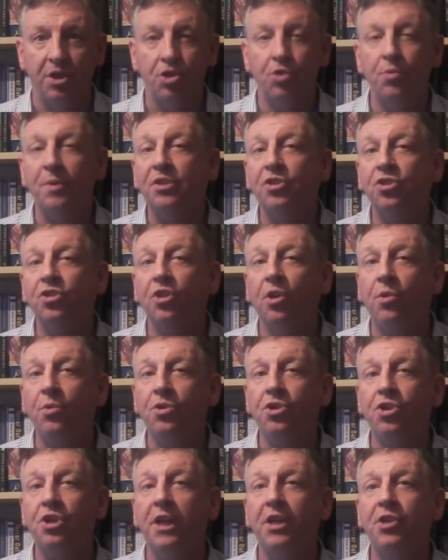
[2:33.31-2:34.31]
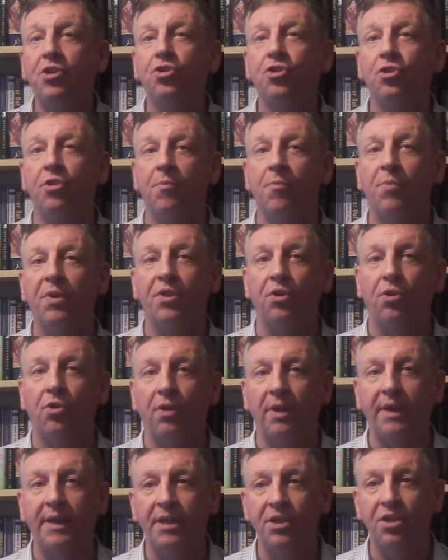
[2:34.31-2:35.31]
to associate Trump with
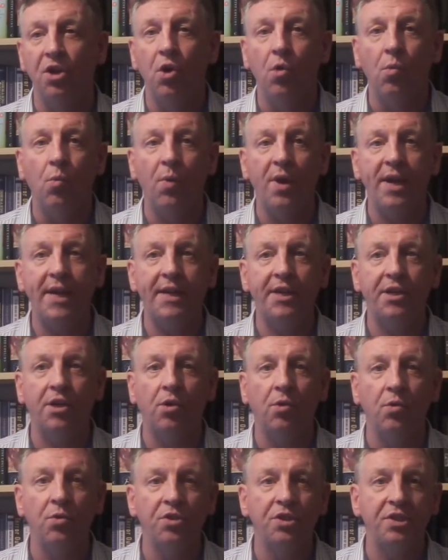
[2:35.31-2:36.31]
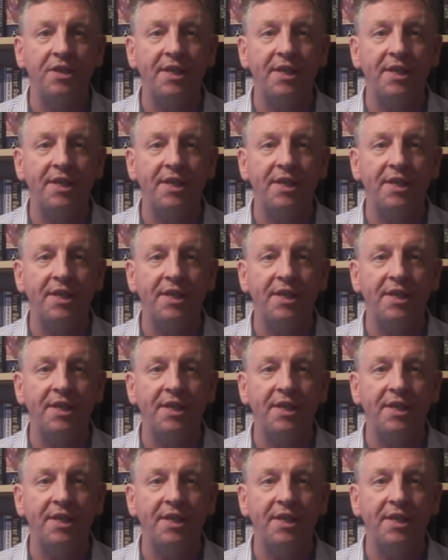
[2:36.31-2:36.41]
all these weirdos,